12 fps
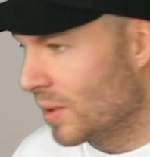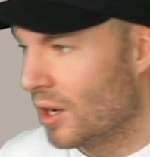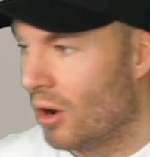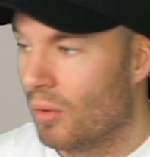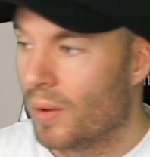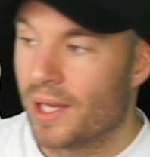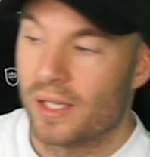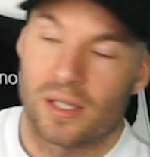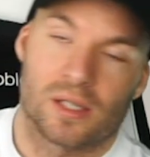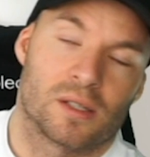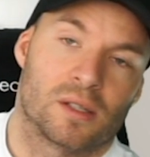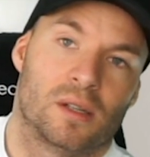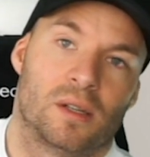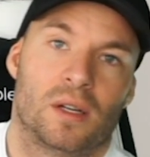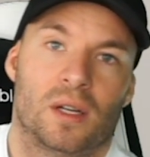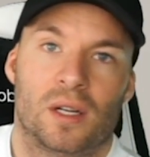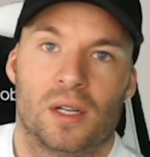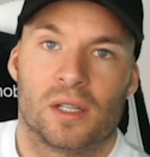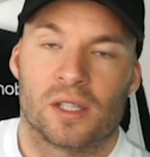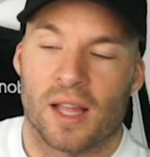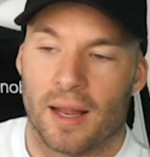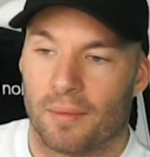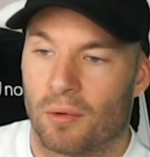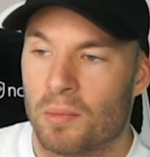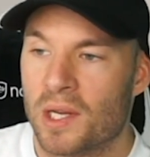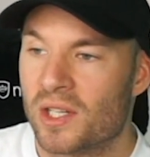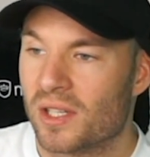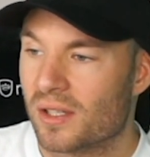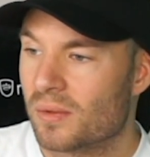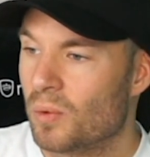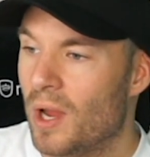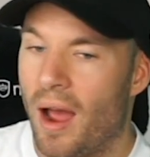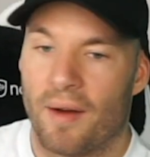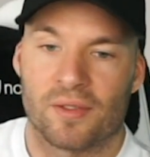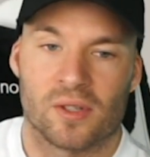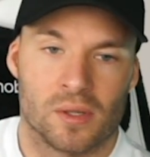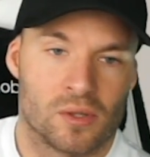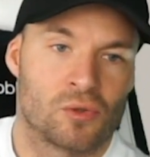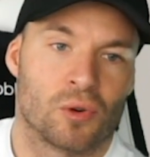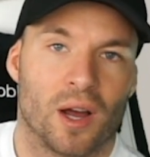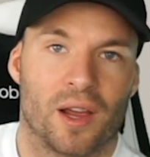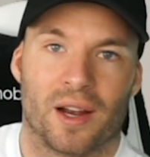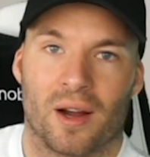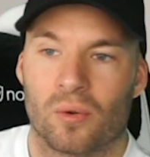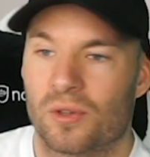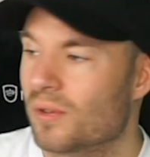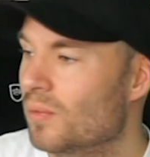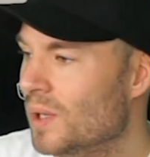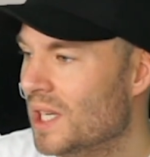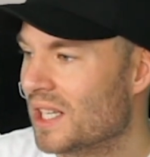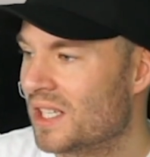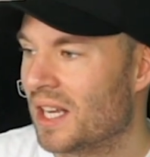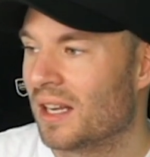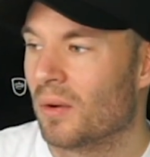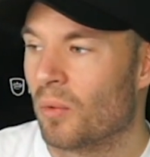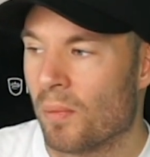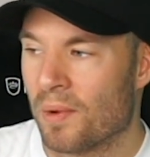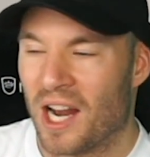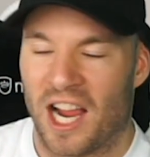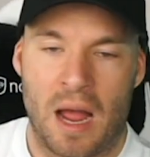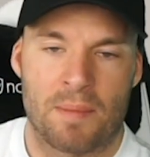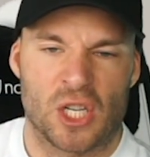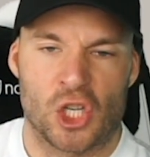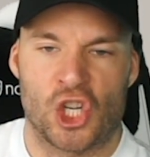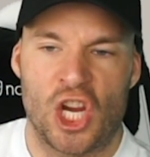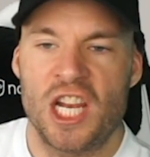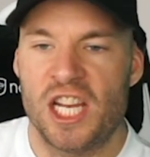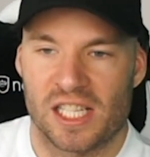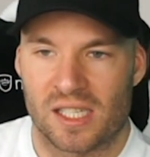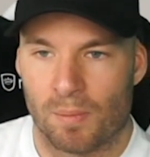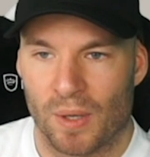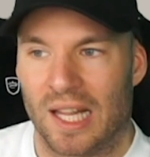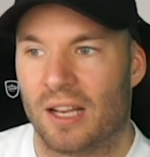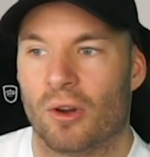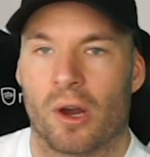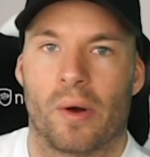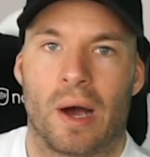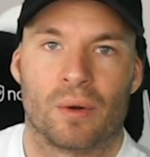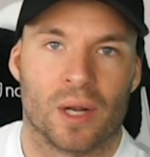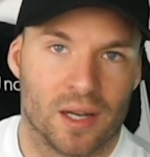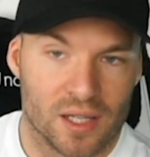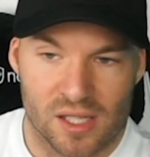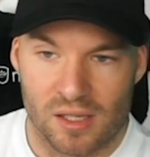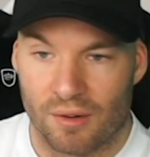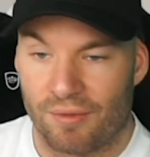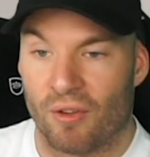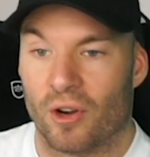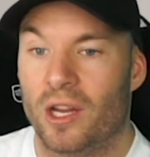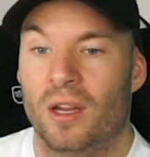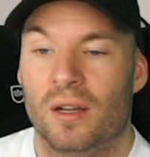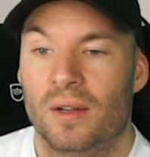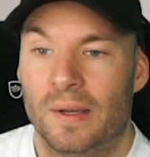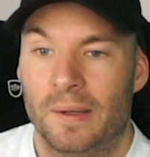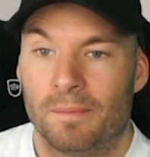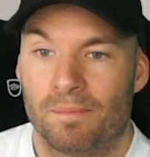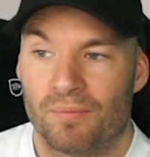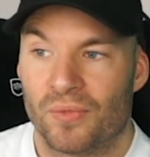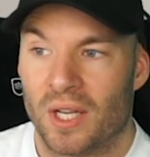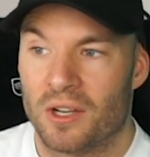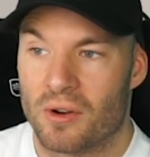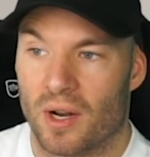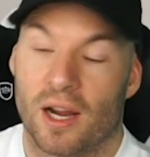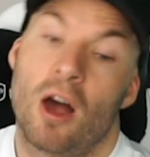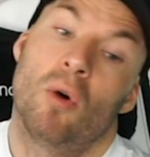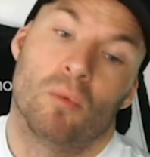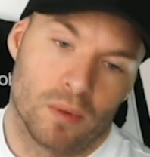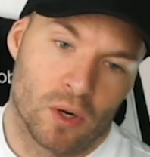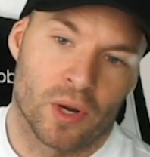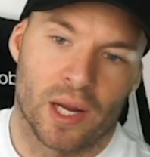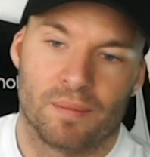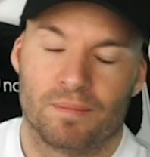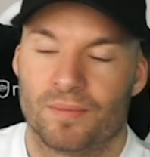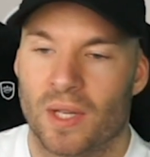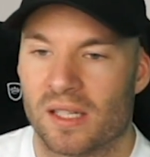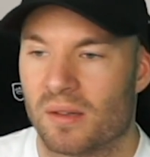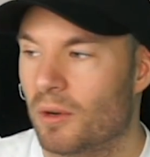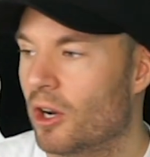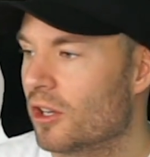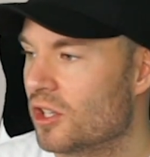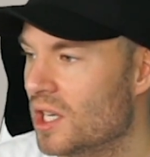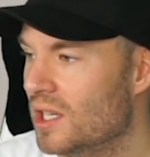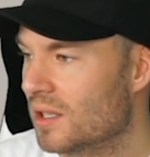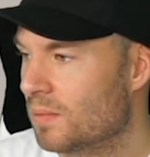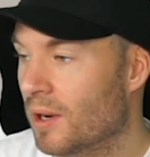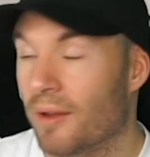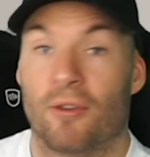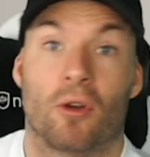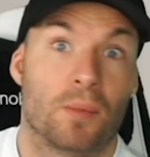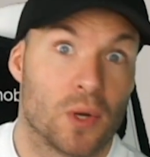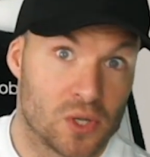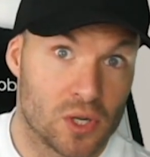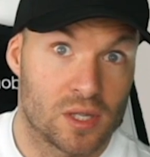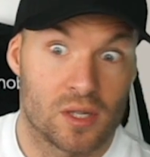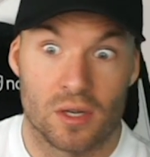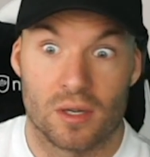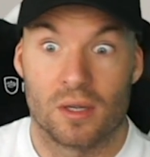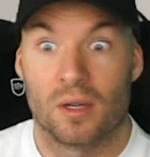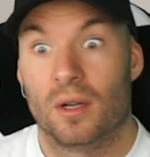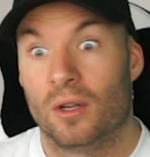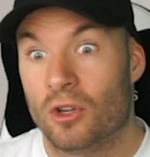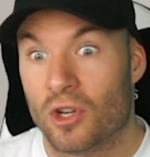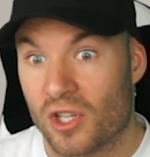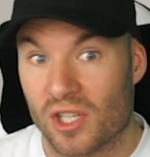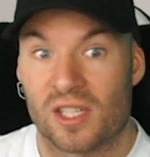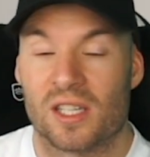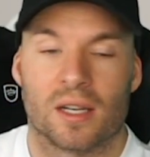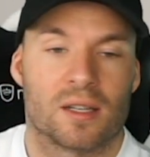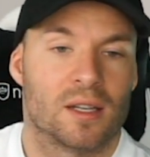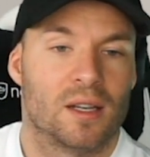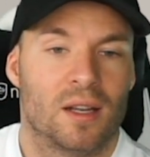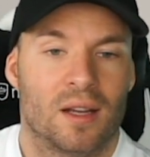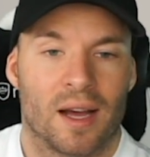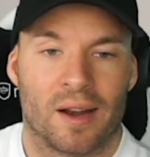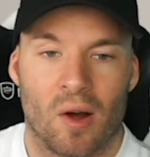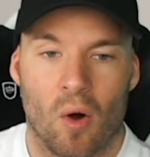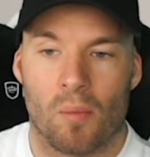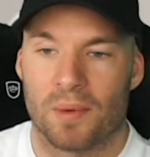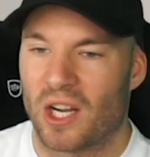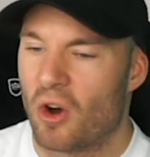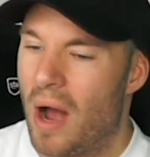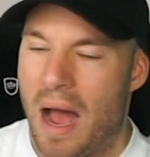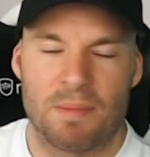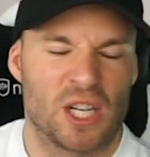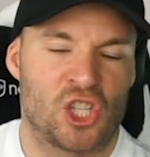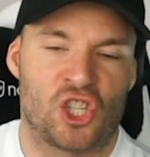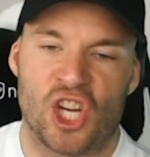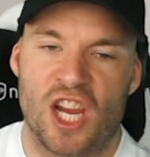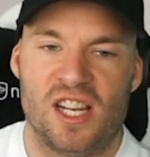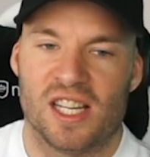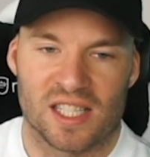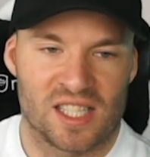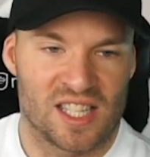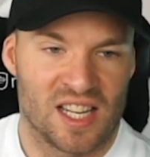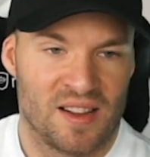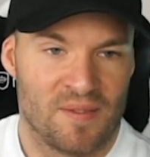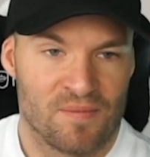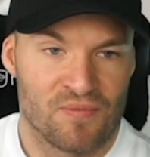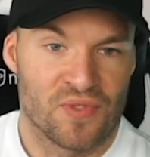Is we always, stand-up comedians, we have to try it out. We can sit in the room and be like, I'm a genius, but then you go out and it's not funny, and you're like, oh, okay, guess I'm not a genius. But if you're a musician, you can just sit at home and go, I'm a genius,